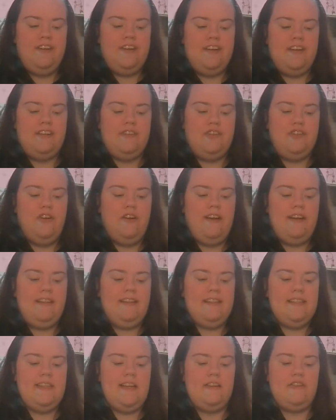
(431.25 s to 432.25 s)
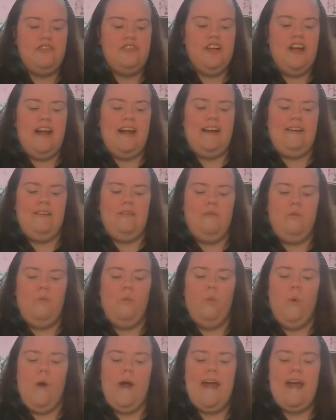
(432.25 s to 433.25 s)
enjoying the sunshine
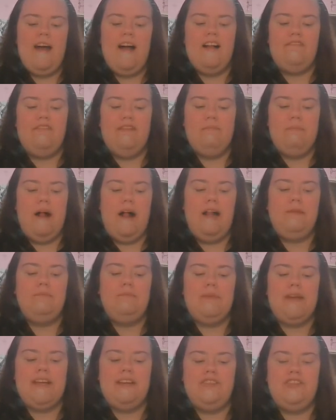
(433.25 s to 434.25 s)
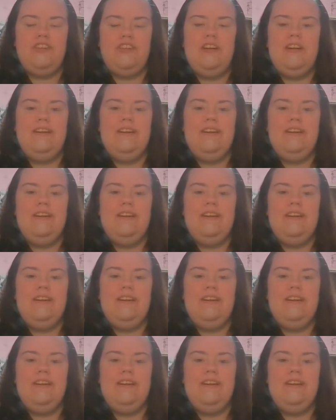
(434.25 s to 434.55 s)
way off in Palm Beach,